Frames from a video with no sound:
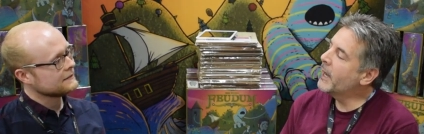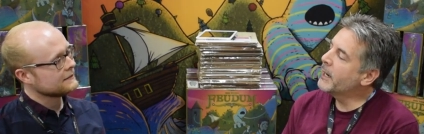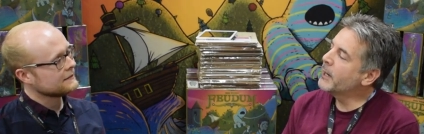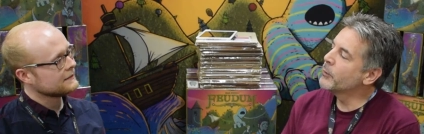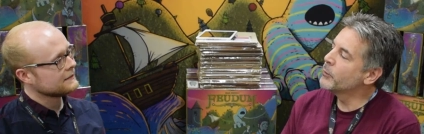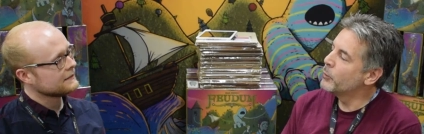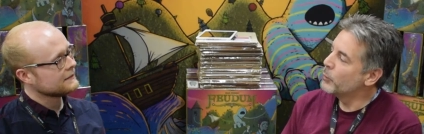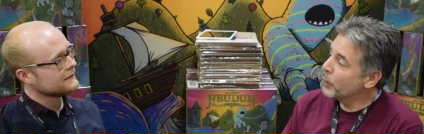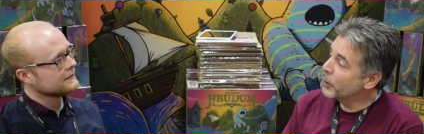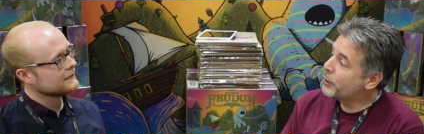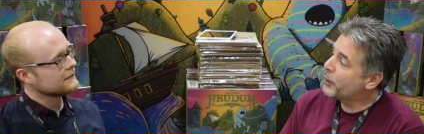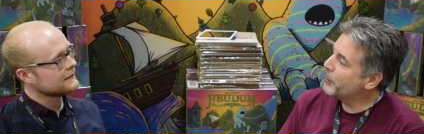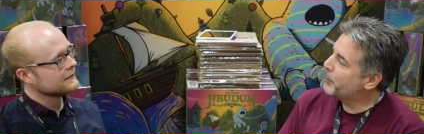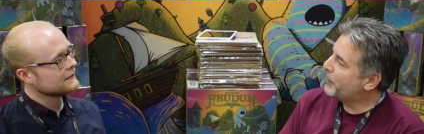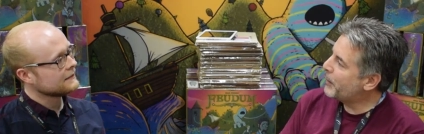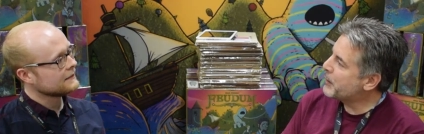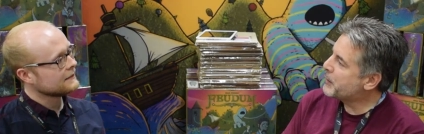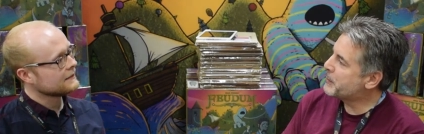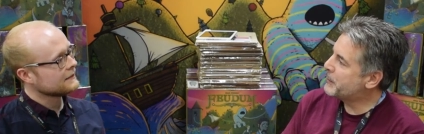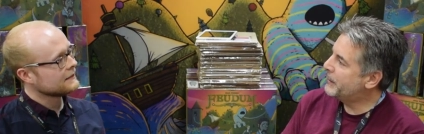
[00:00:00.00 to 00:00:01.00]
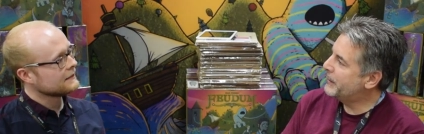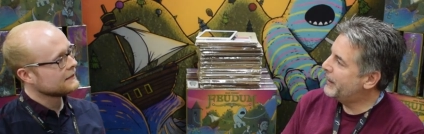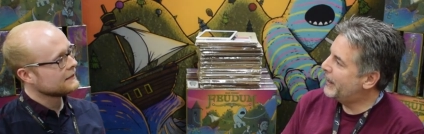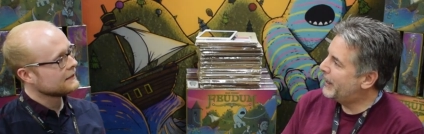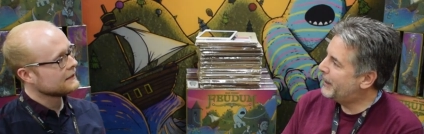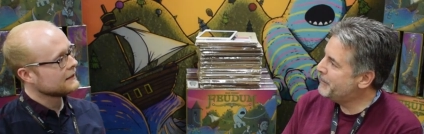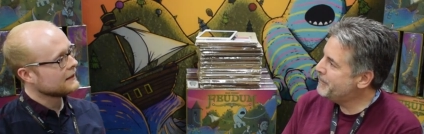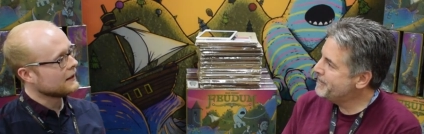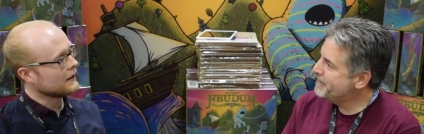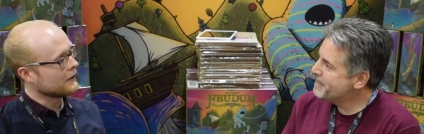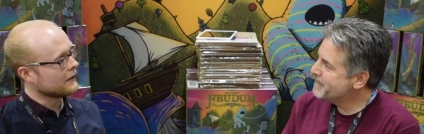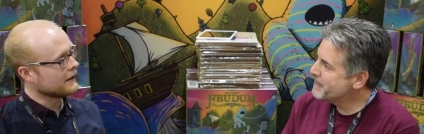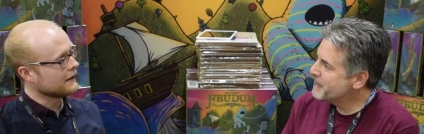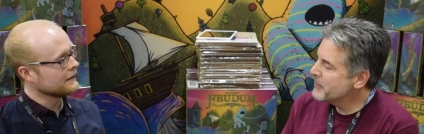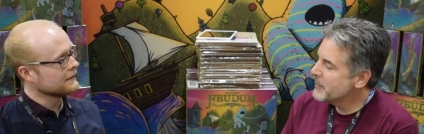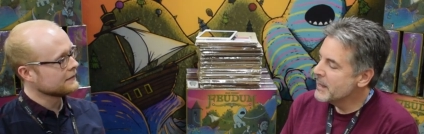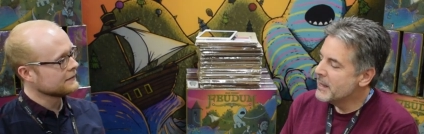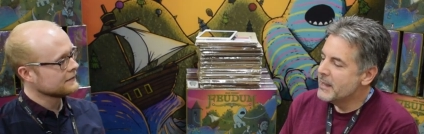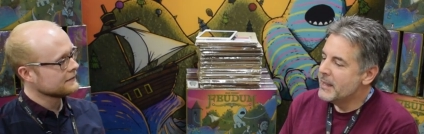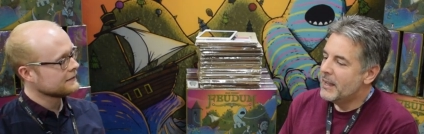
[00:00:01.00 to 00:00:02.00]
Speaker 1: on a worker placement game.
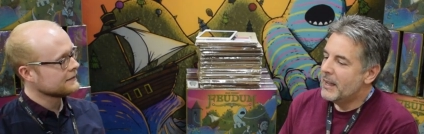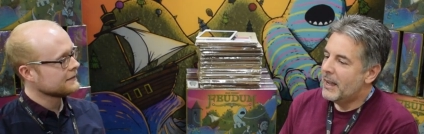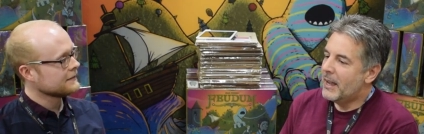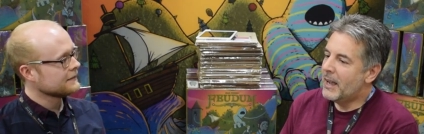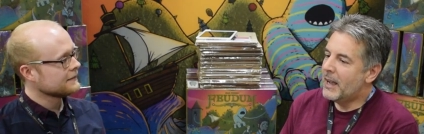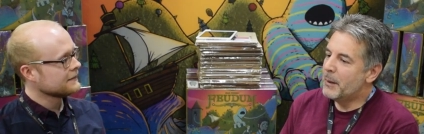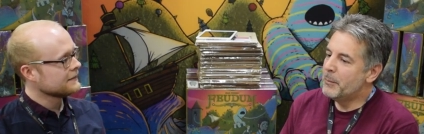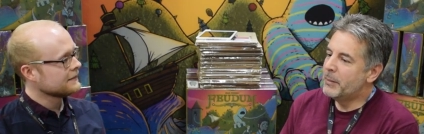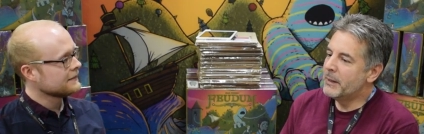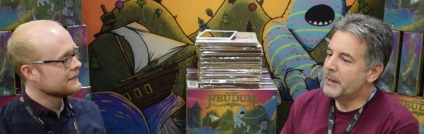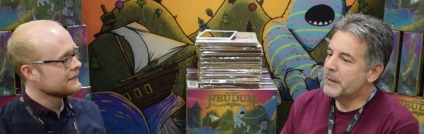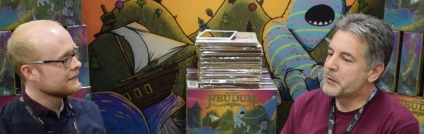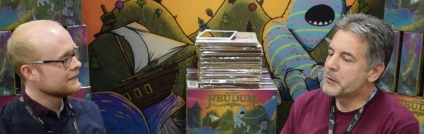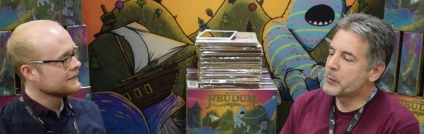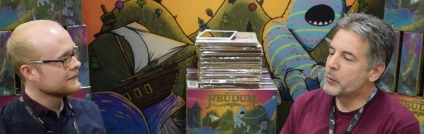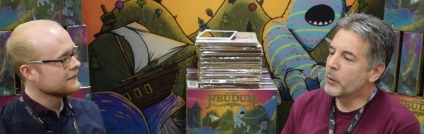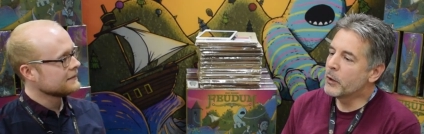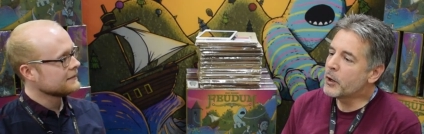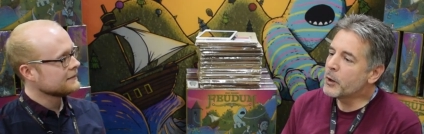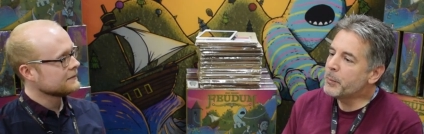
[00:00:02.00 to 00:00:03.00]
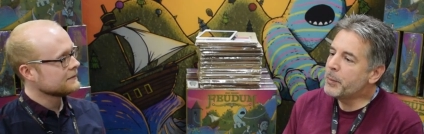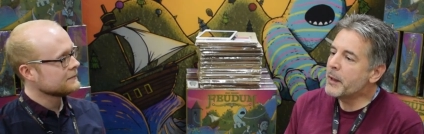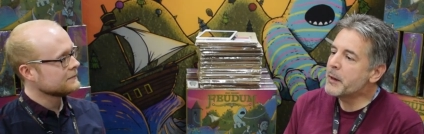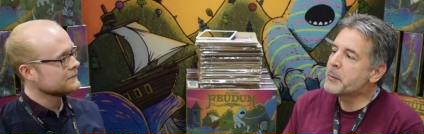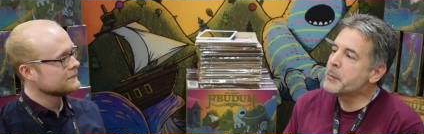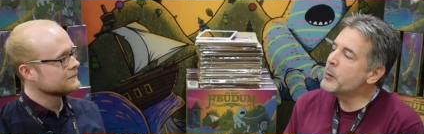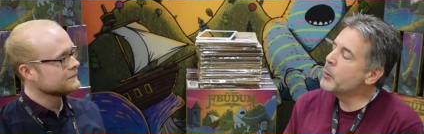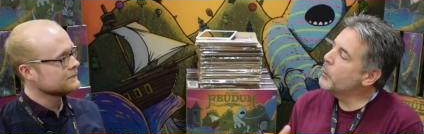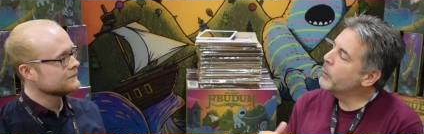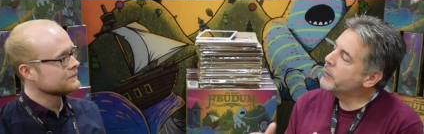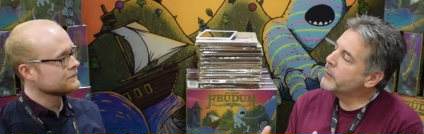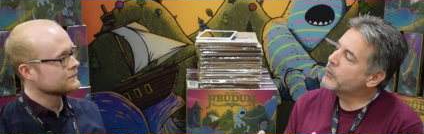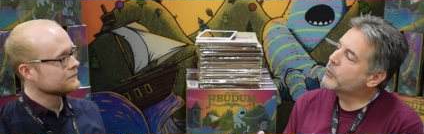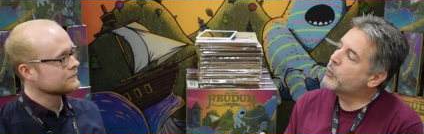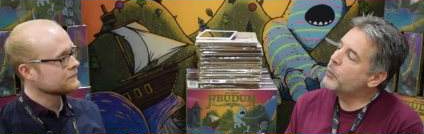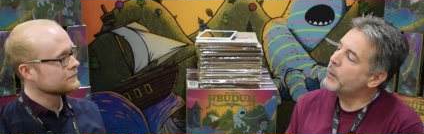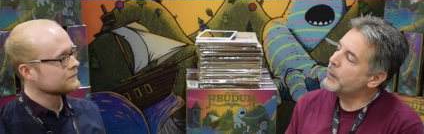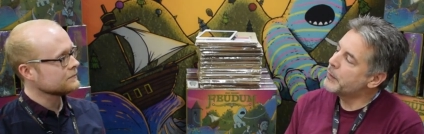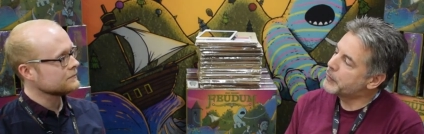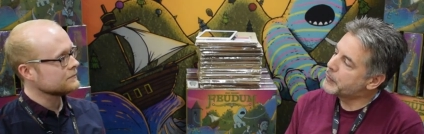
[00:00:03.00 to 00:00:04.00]
Okay. Uh, but it's worker placement with
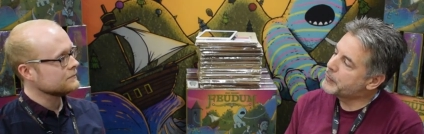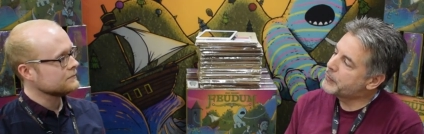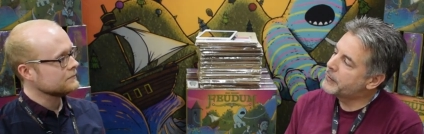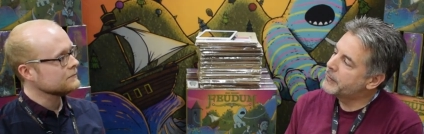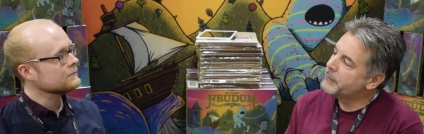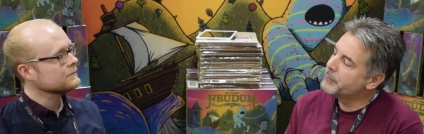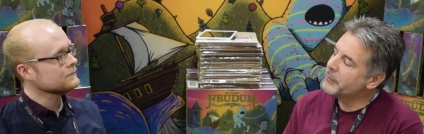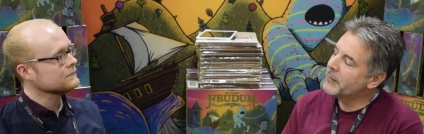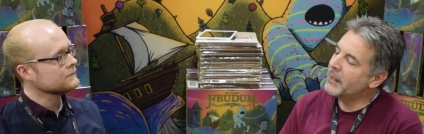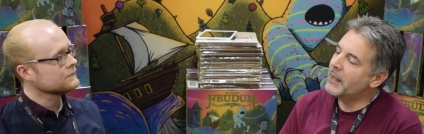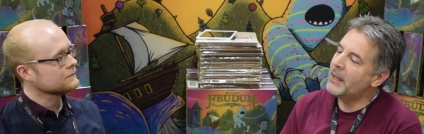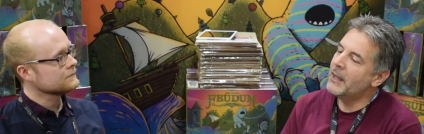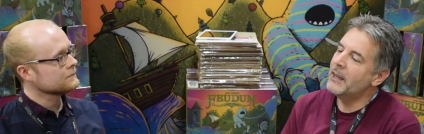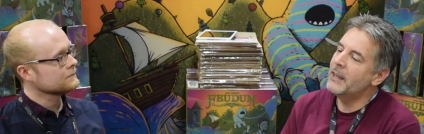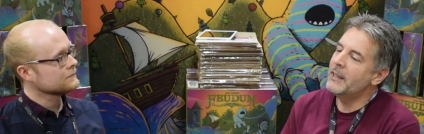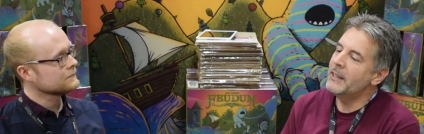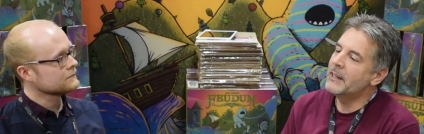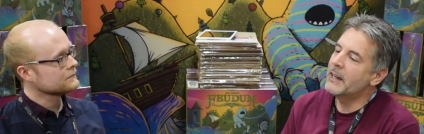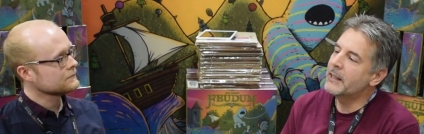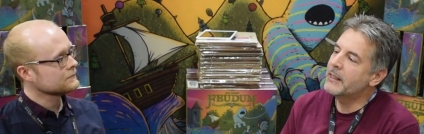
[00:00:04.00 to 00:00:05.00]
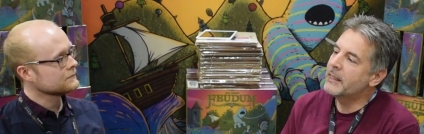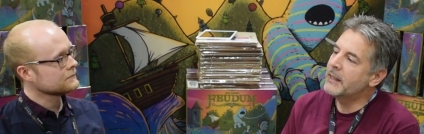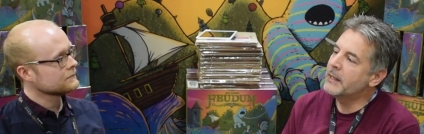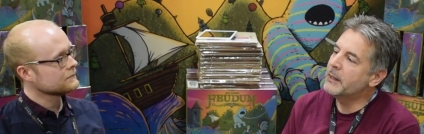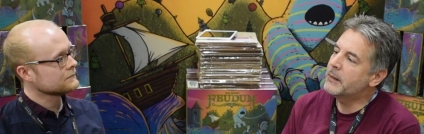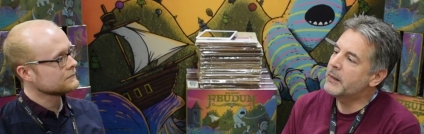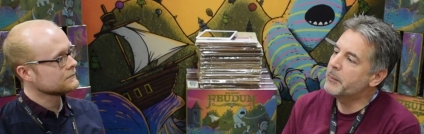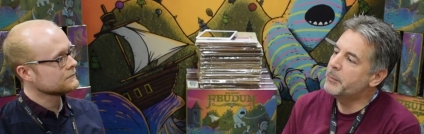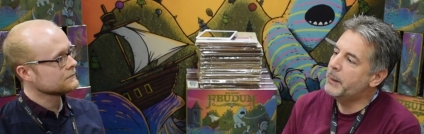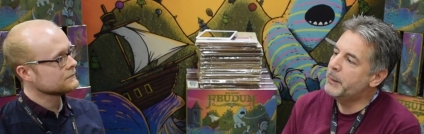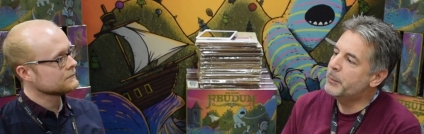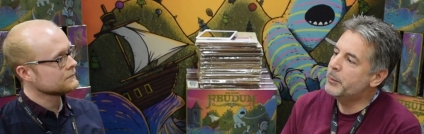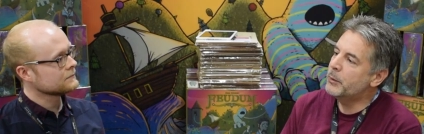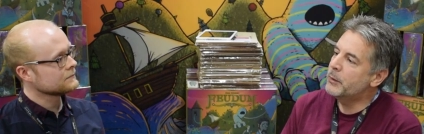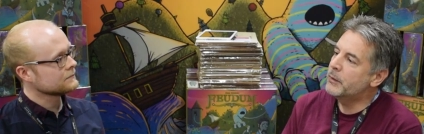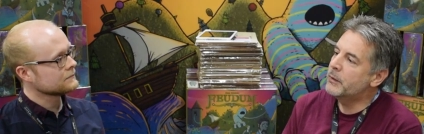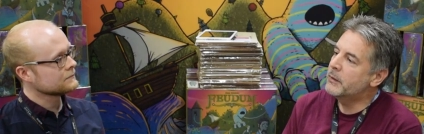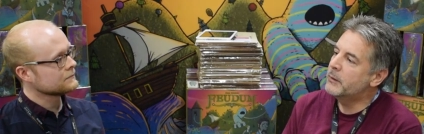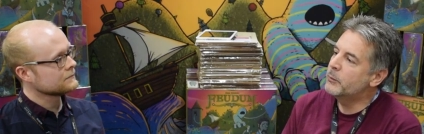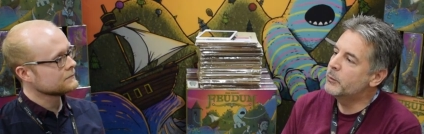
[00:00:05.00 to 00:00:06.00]
a twist, uh, and I think that
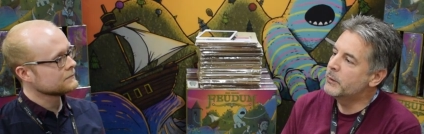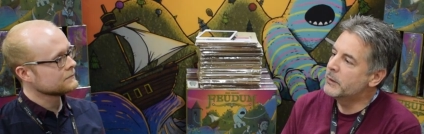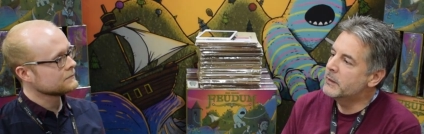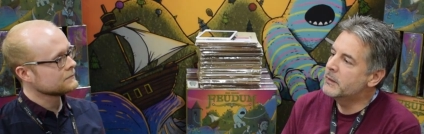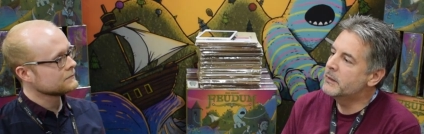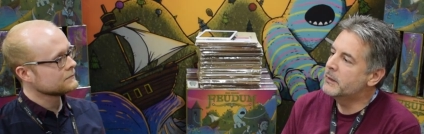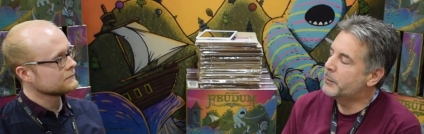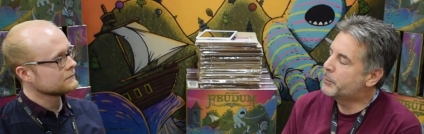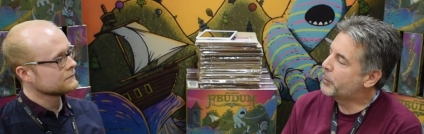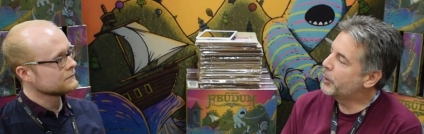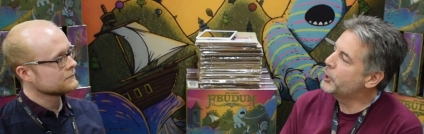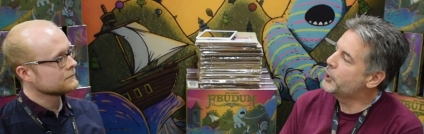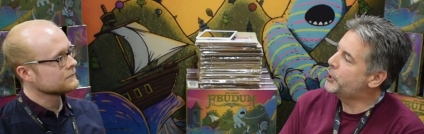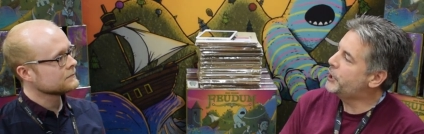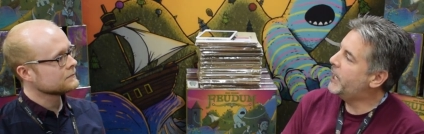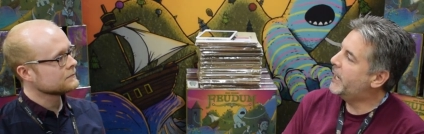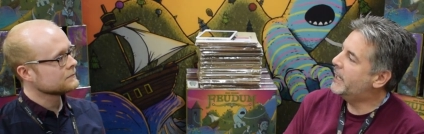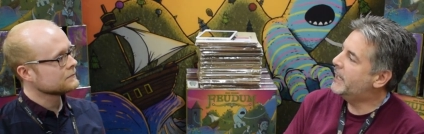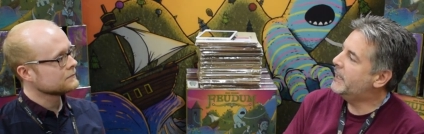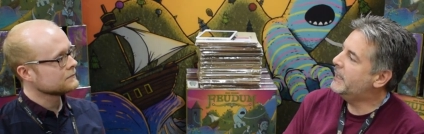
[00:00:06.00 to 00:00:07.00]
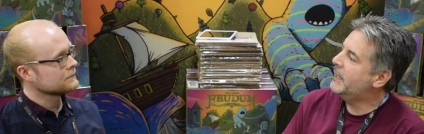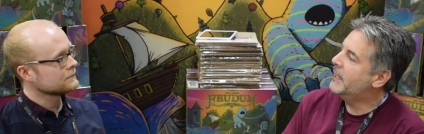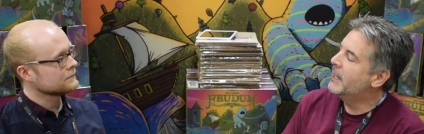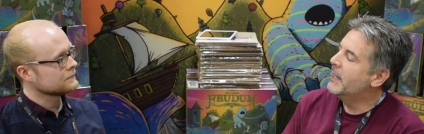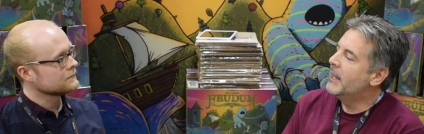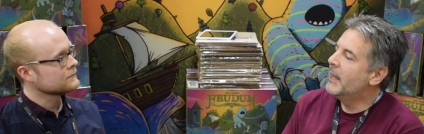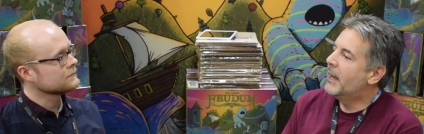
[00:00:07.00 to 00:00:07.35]
people will appreciate it.